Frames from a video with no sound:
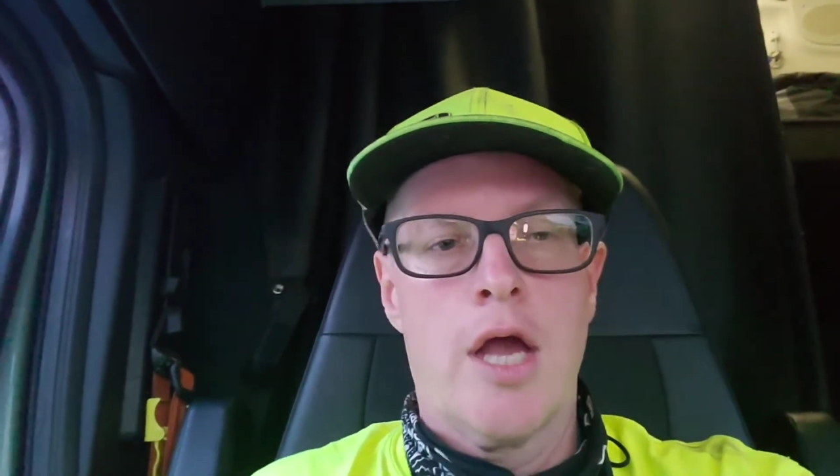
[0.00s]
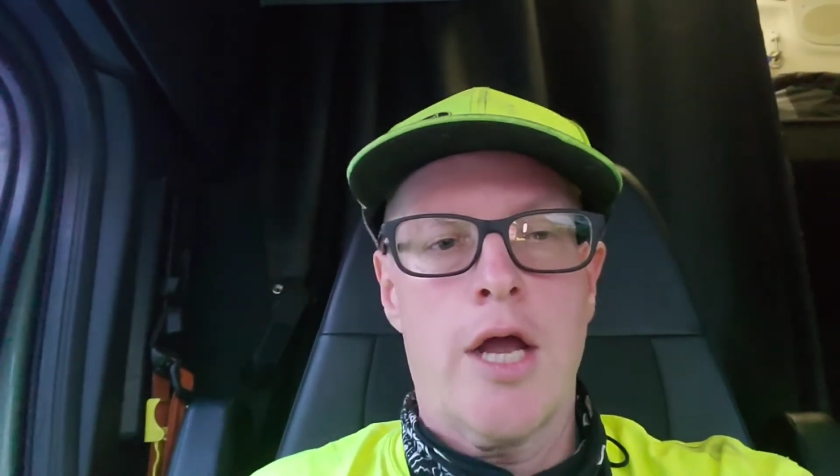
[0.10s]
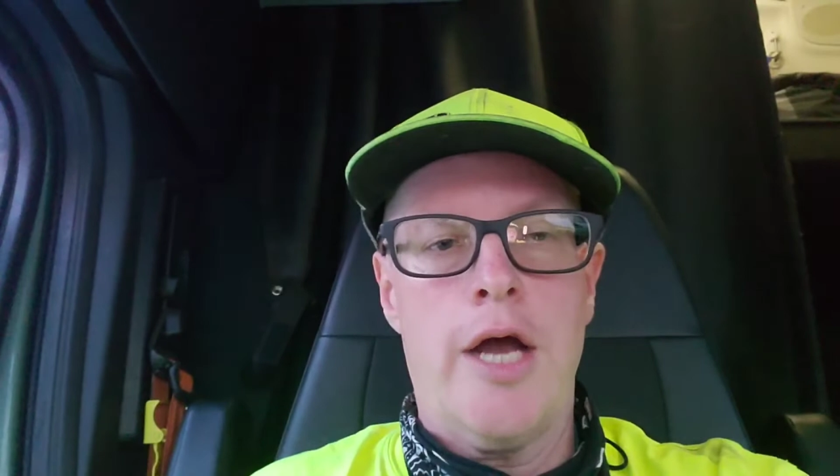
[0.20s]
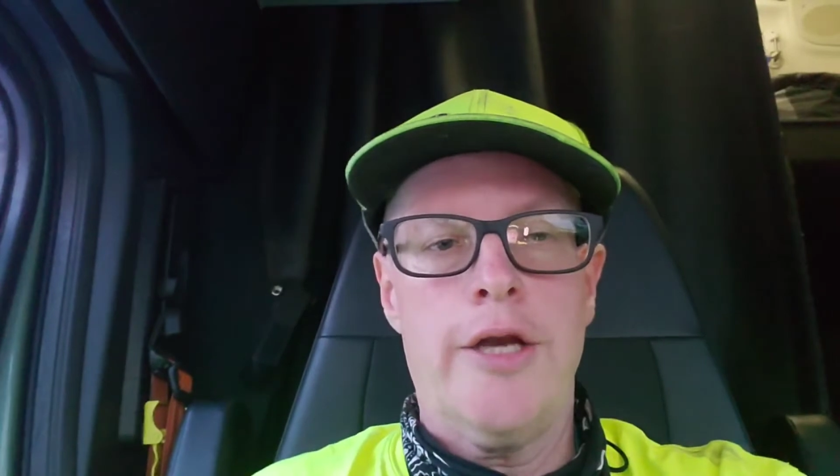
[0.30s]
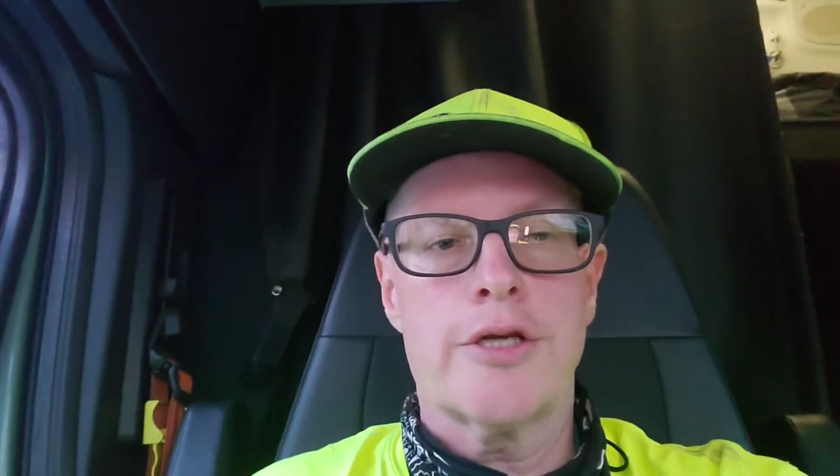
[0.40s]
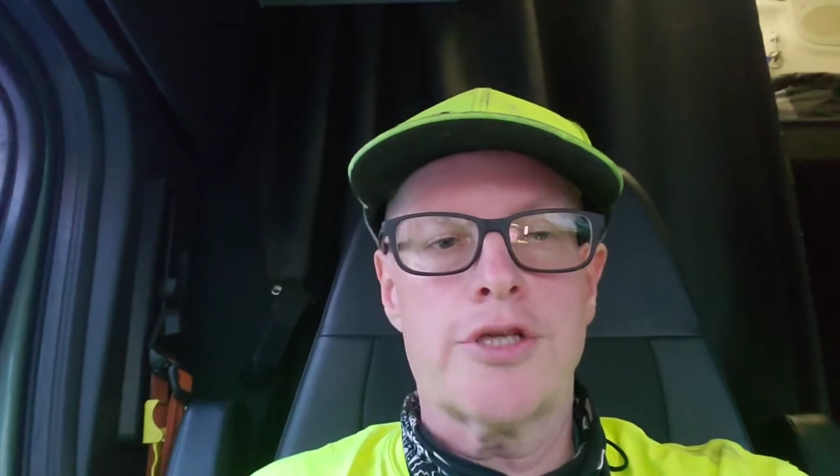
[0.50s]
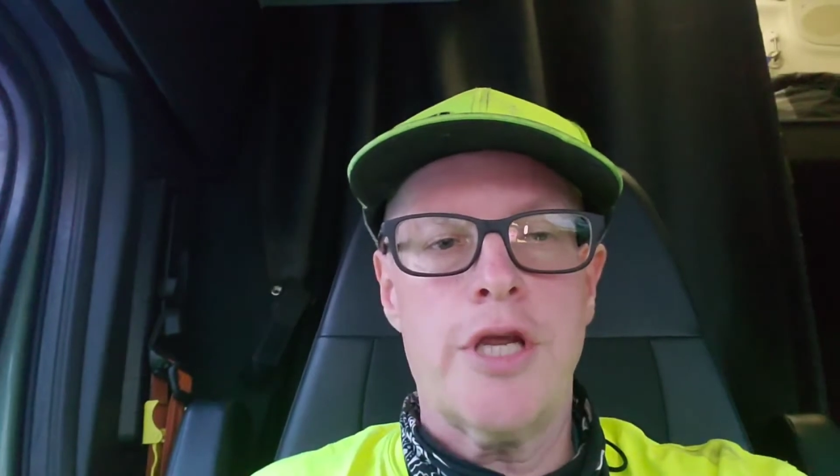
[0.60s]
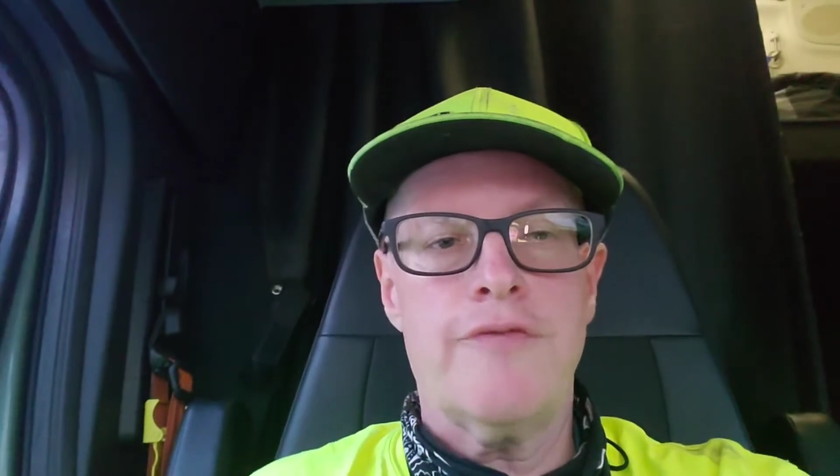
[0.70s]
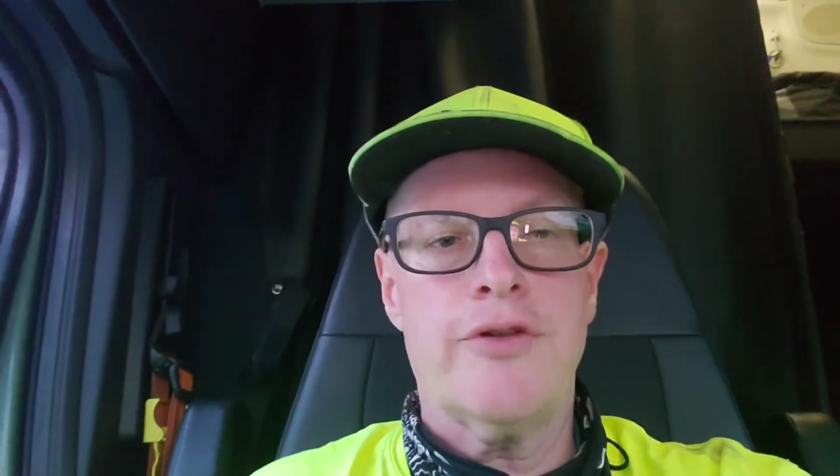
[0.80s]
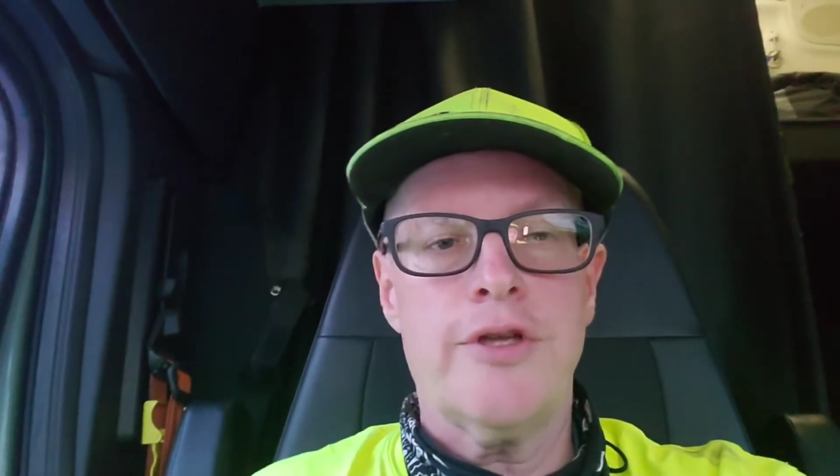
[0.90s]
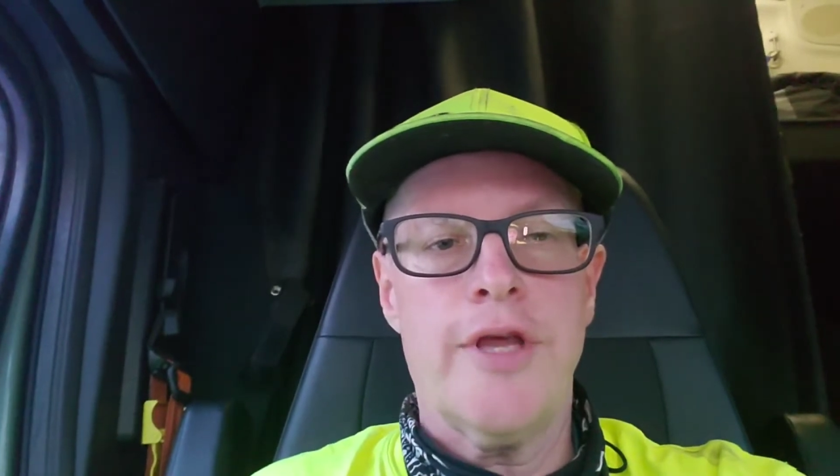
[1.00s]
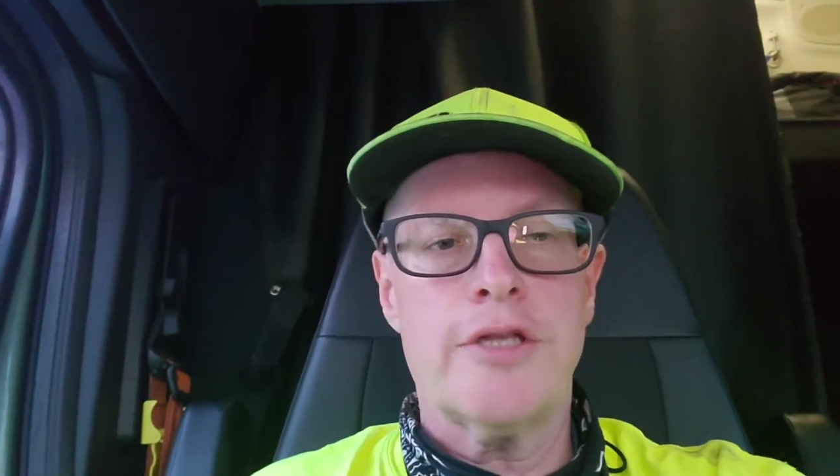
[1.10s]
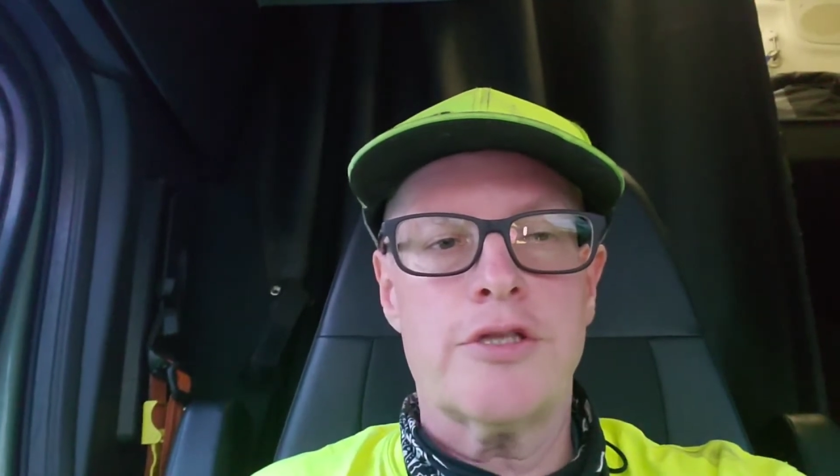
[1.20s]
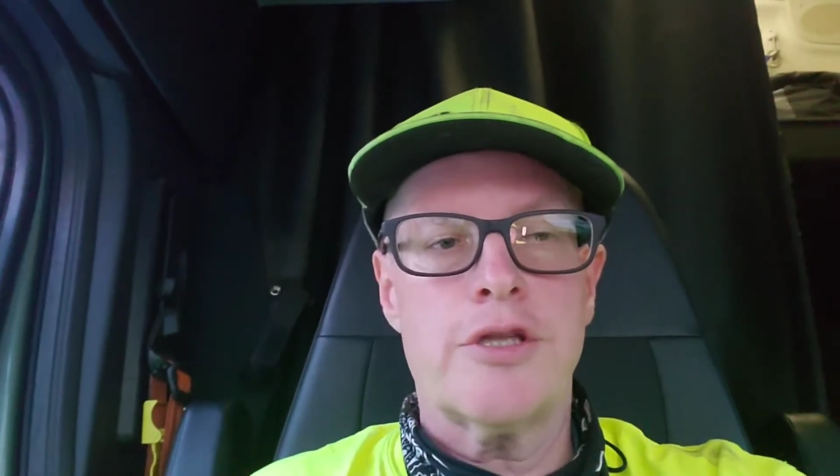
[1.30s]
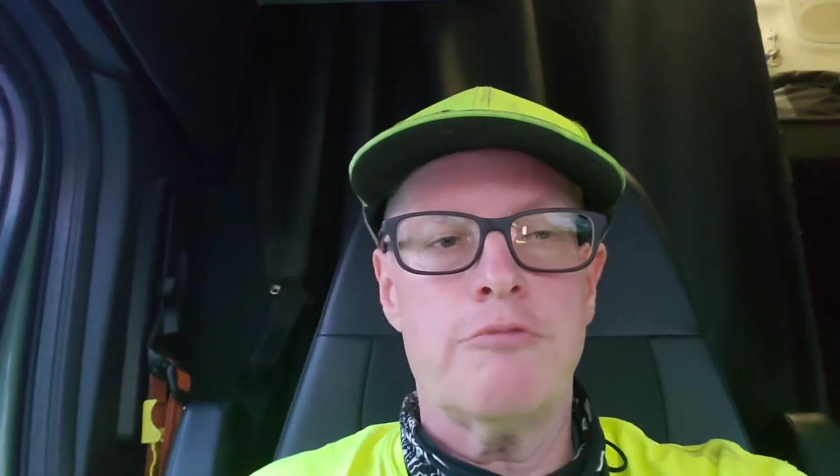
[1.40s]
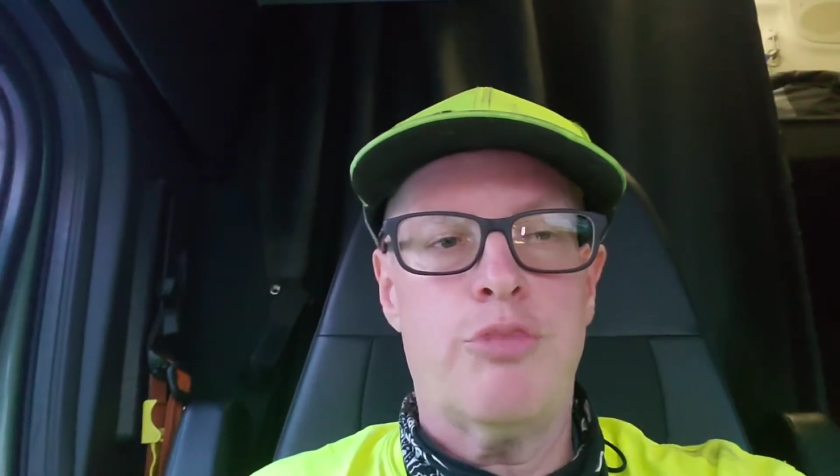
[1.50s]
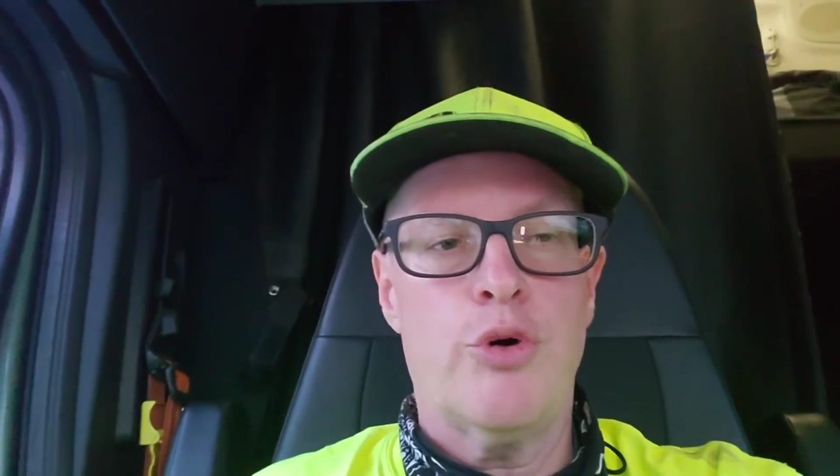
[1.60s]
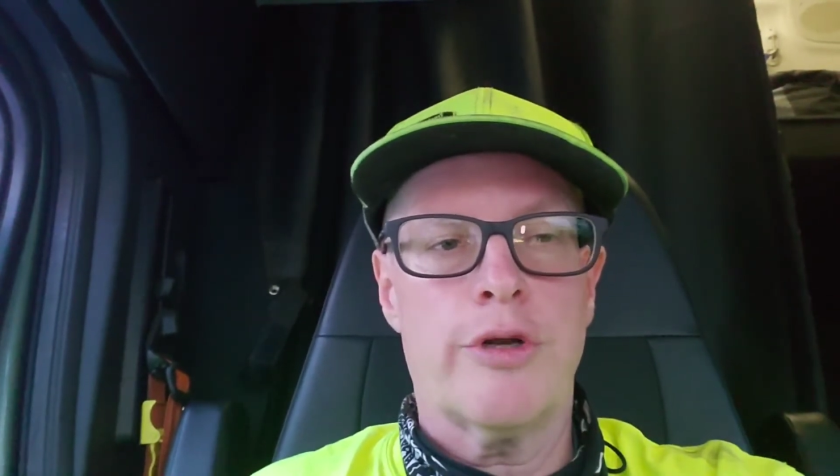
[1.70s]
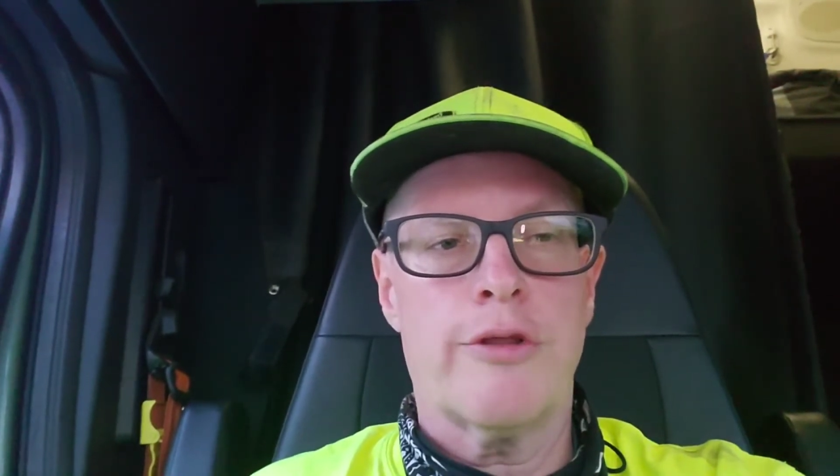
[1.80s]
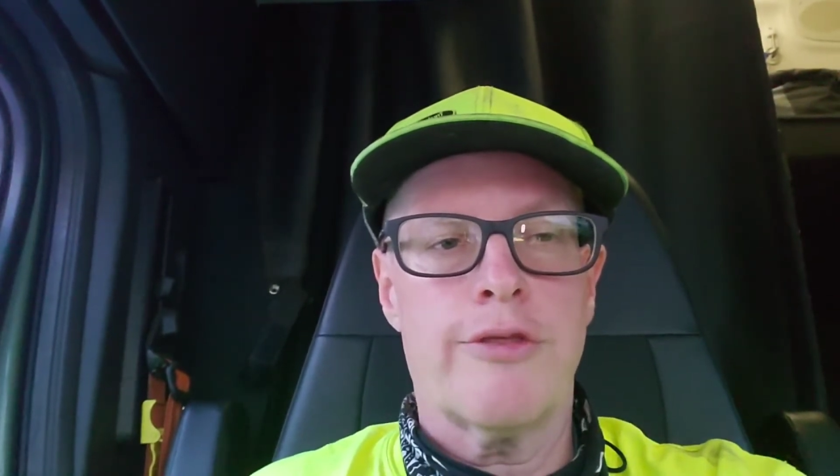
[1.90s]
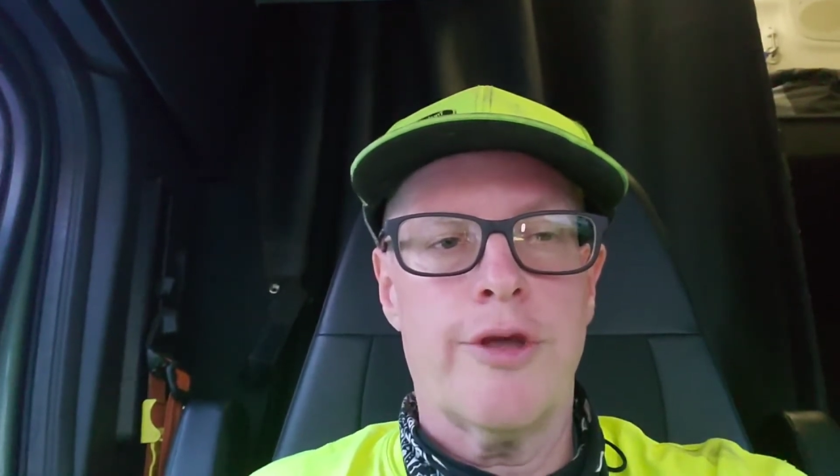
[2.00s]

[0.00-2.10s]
got here safely. That's the important